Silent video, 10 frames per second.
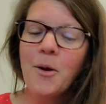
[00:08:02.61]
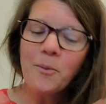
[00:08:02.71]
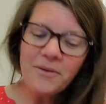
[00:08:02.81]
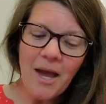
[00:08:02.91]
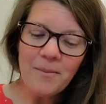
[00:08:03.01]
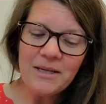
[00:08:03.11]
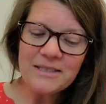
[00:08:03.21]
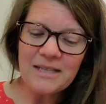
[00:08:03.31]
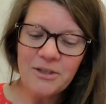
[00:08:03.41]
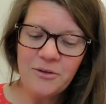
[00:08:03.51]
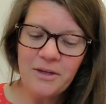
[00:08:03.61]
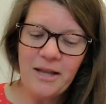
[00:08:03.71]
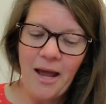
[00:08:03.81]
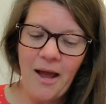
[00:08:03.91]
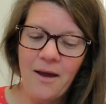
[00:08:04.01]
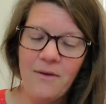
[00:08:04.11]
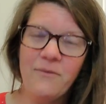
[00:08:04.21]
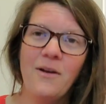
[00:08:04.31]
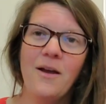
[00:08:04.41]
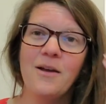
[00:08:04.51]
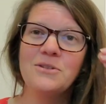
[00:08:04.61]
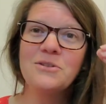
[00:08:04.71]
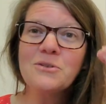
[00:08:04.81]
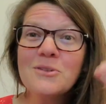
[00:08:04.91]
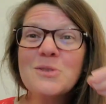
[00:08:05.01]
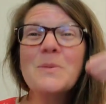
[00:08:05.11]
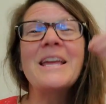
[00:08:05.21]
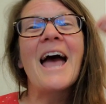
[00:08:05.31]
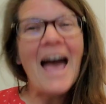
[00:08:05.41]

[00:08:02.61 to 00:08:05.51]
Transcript: With that being said, you need to have students be